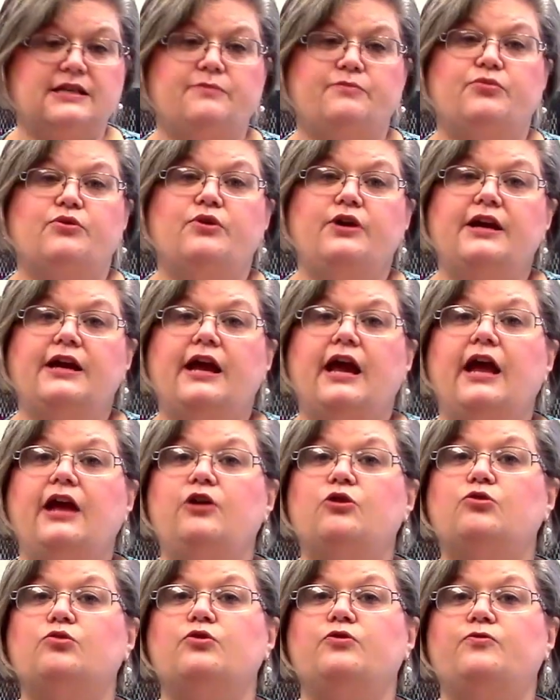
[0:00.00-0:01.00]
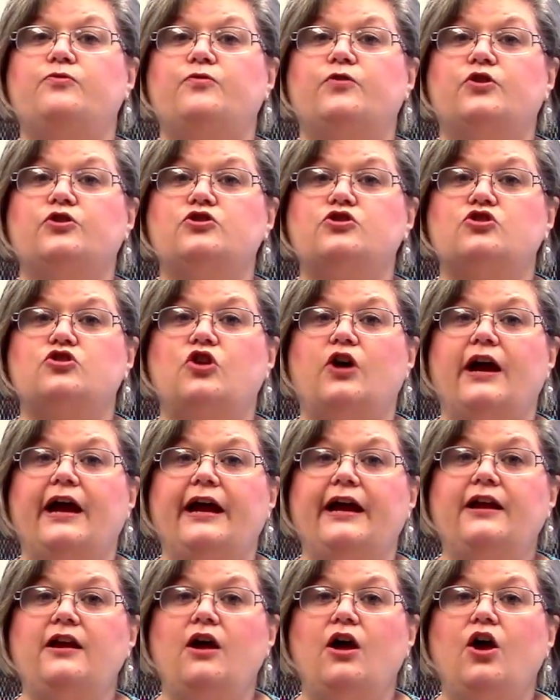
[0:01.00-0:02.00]
in pre-K through first
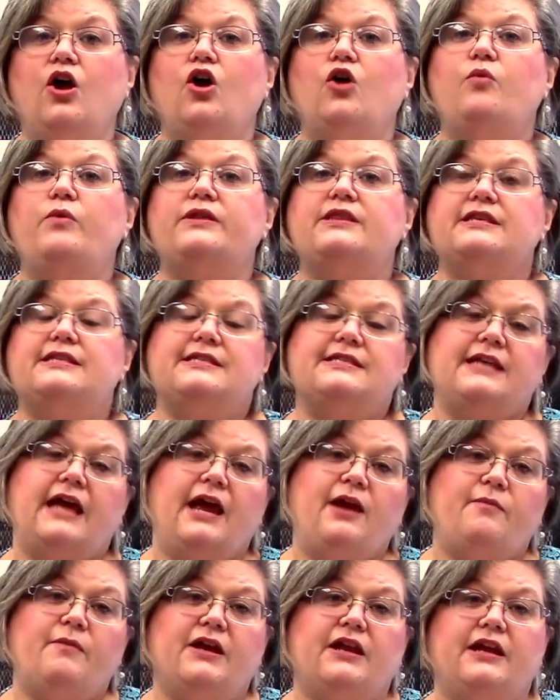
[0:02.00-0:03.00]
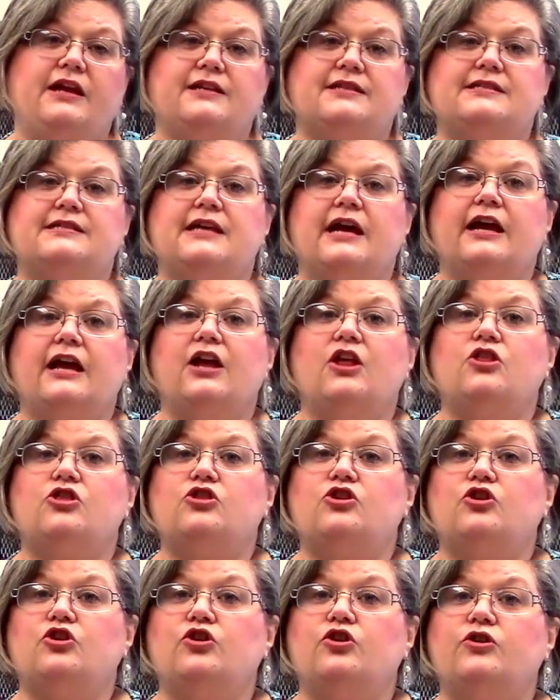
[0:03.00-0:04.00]
grade, with a statement in second,
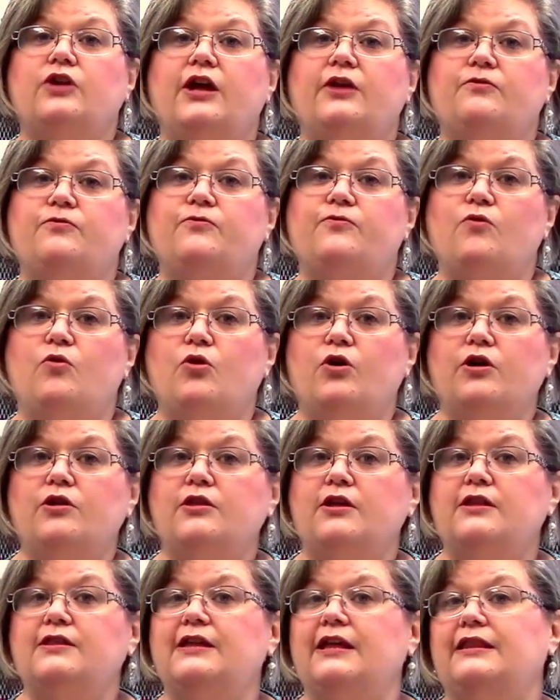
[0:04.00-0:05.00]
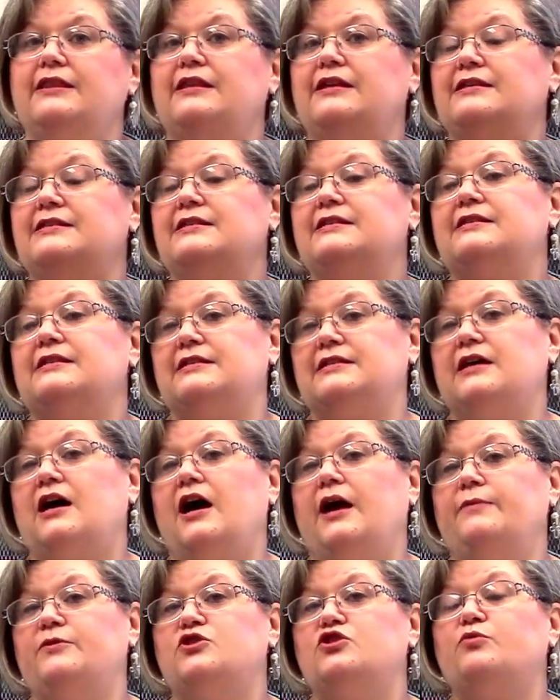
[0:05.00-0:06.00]
third, and fourth that this is a
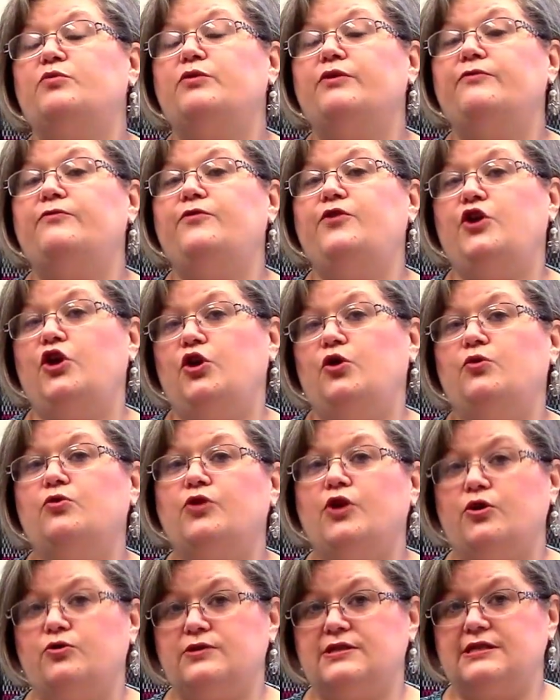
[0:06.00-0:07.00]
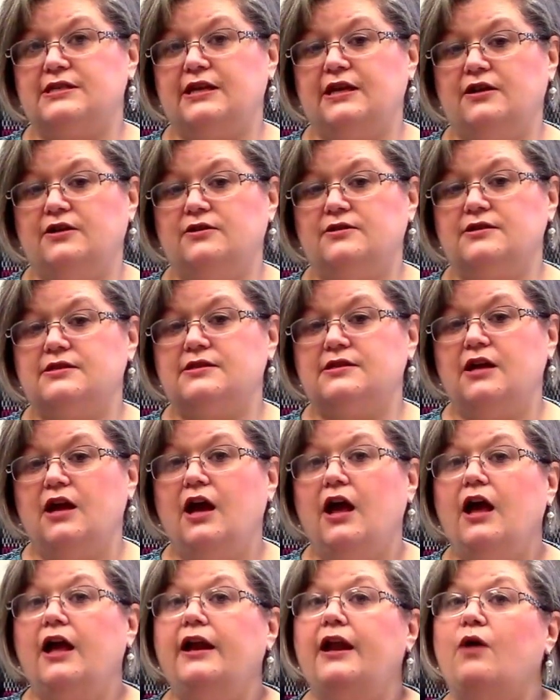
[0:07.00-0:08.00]
time to review those skills.
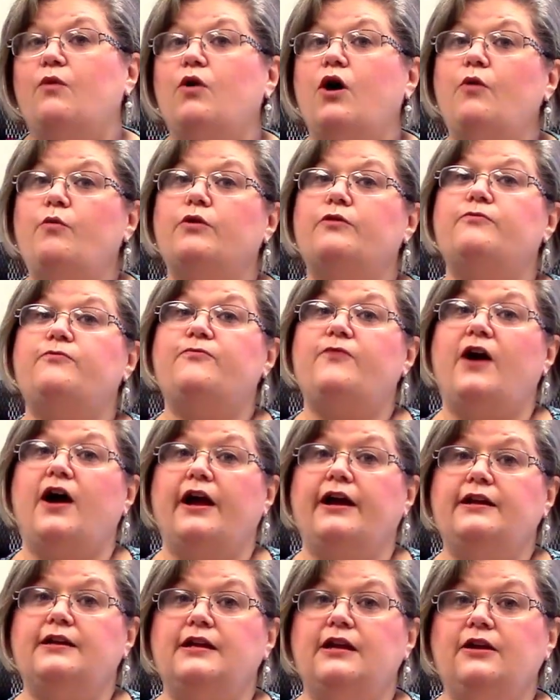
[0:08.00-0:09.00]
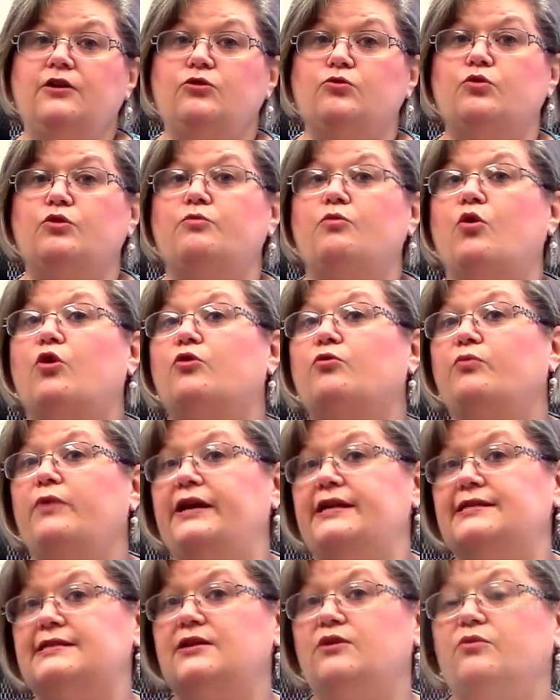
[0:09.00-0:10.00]
Now, what we're finding through more
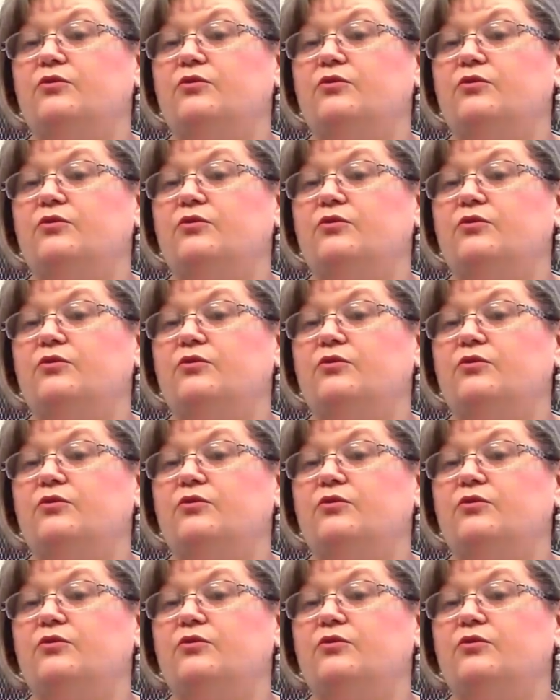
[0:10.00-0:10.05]
recent